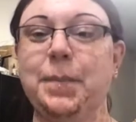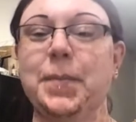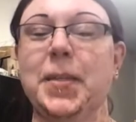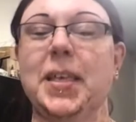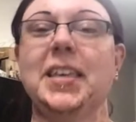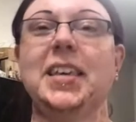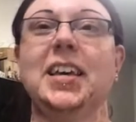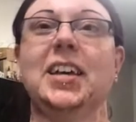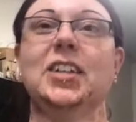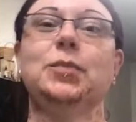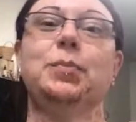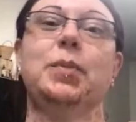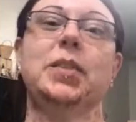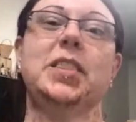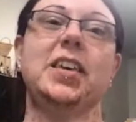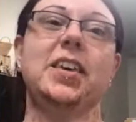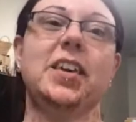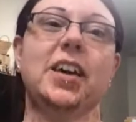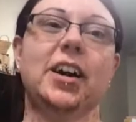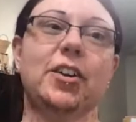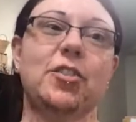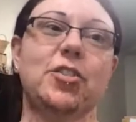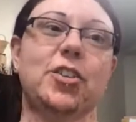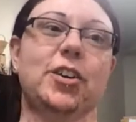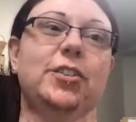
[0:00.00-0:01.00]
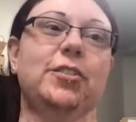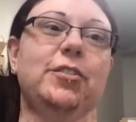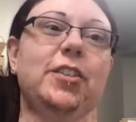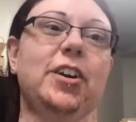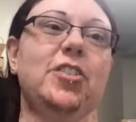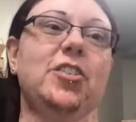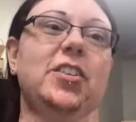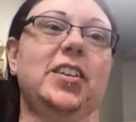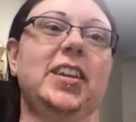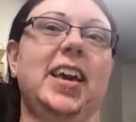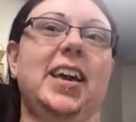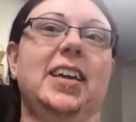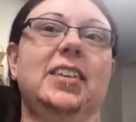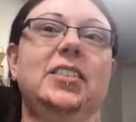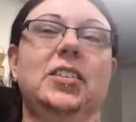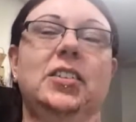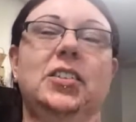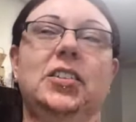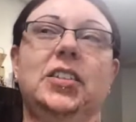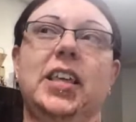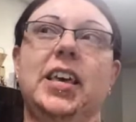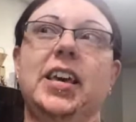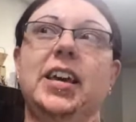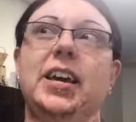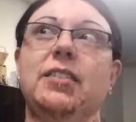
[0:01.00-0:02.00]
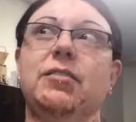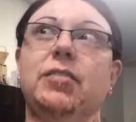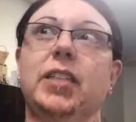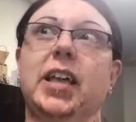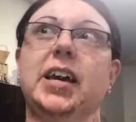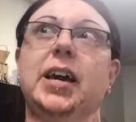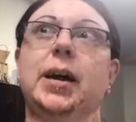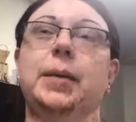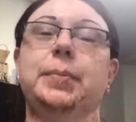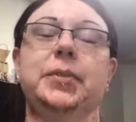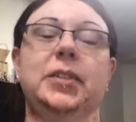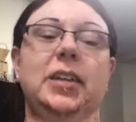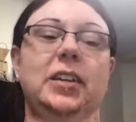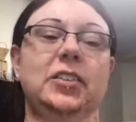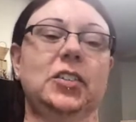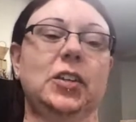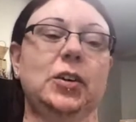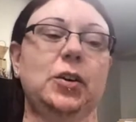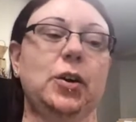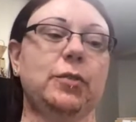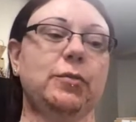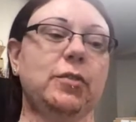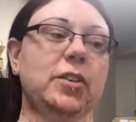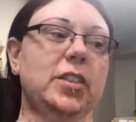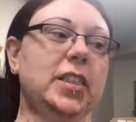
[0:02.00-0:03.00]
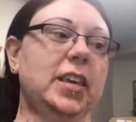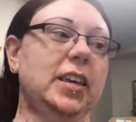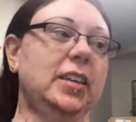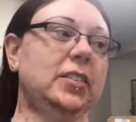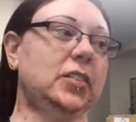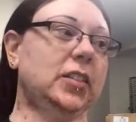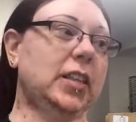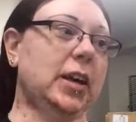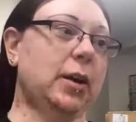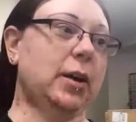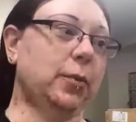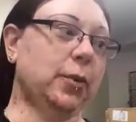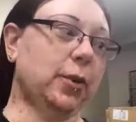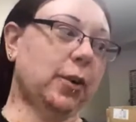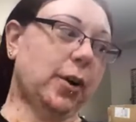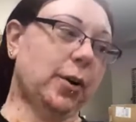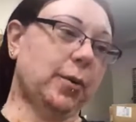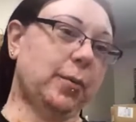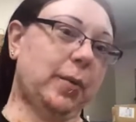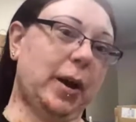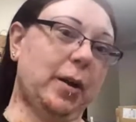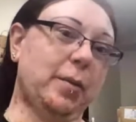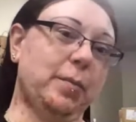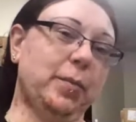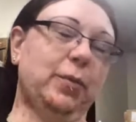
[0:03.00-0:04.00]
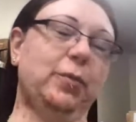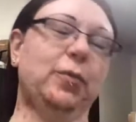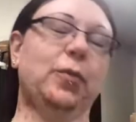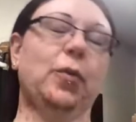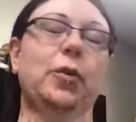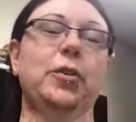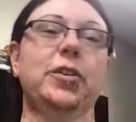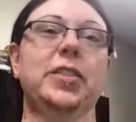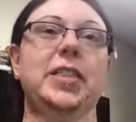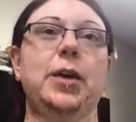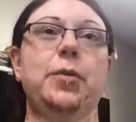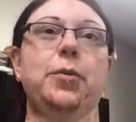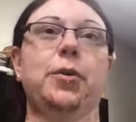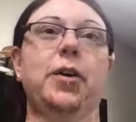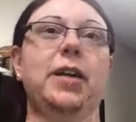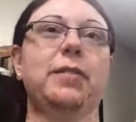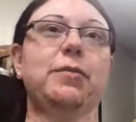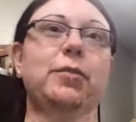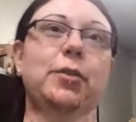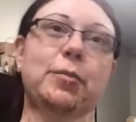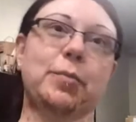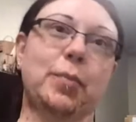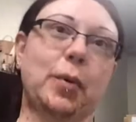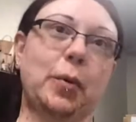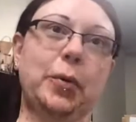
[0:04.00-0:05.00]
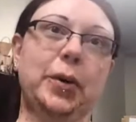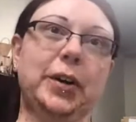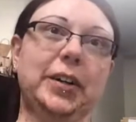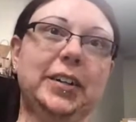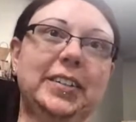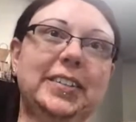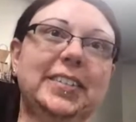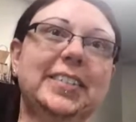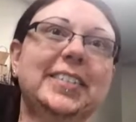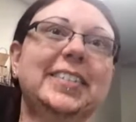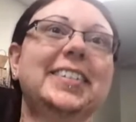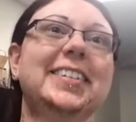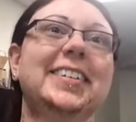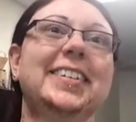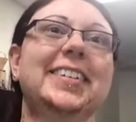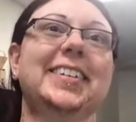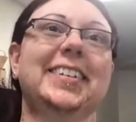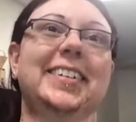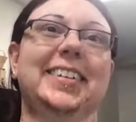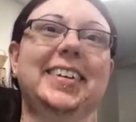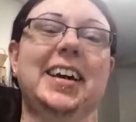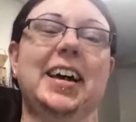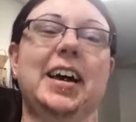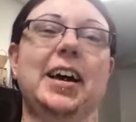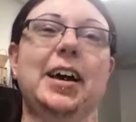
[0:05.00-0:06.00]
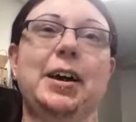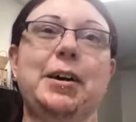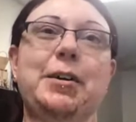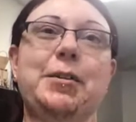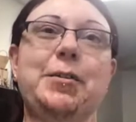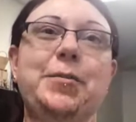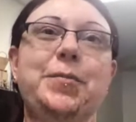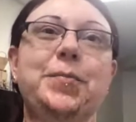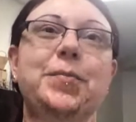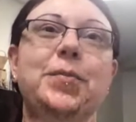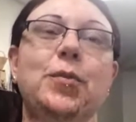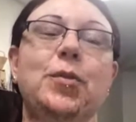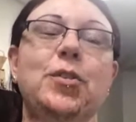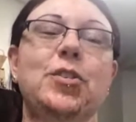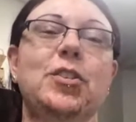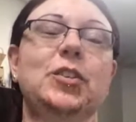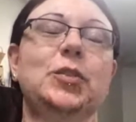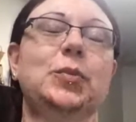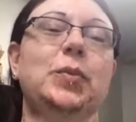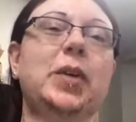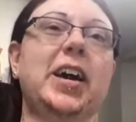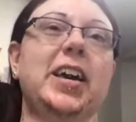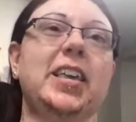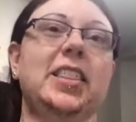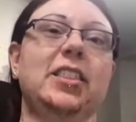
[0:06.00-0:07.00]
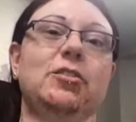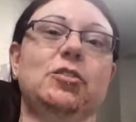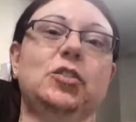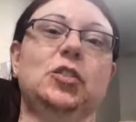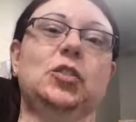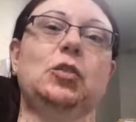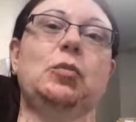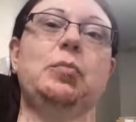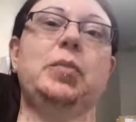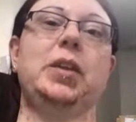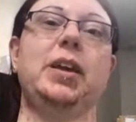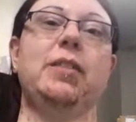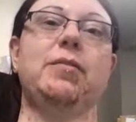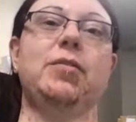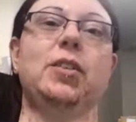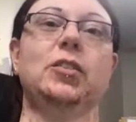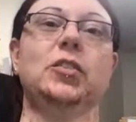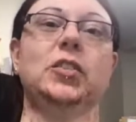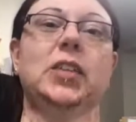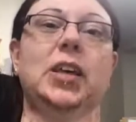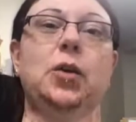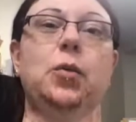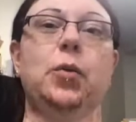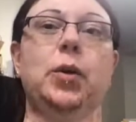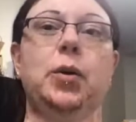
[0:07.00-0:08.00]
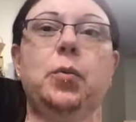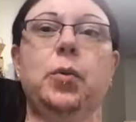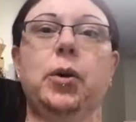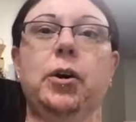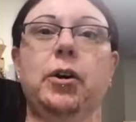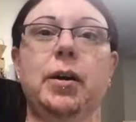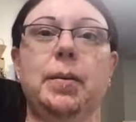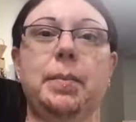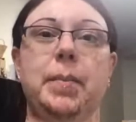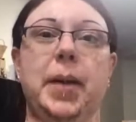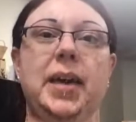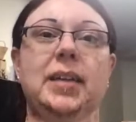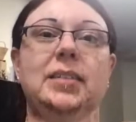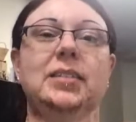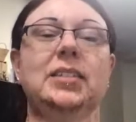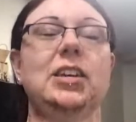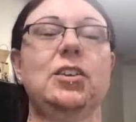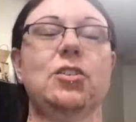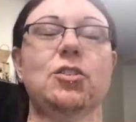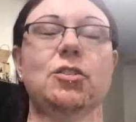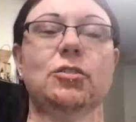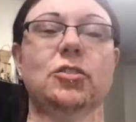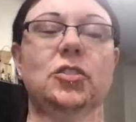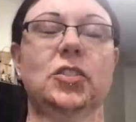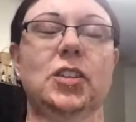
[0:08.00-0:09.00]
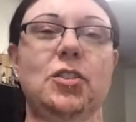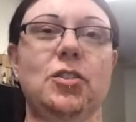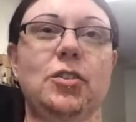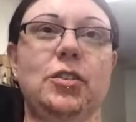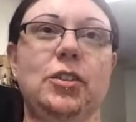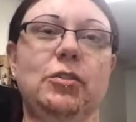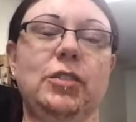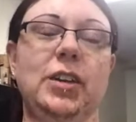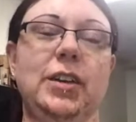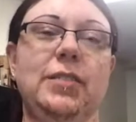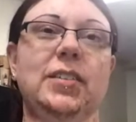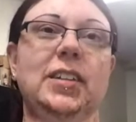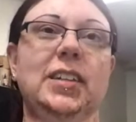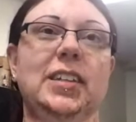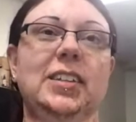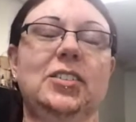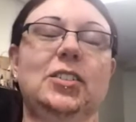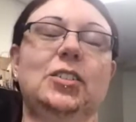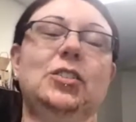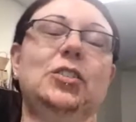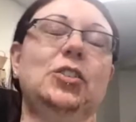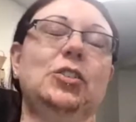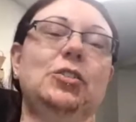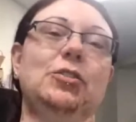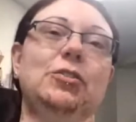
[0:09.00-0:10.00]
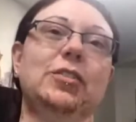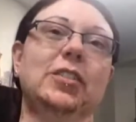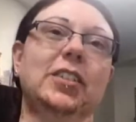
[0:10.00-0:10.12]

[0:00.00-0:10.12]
Yes, but the younger generation has a thing of like obsessing over things that were around before they were ever born, which is why there's so many of those like quit wearing band t-shirts that you don't even listen to.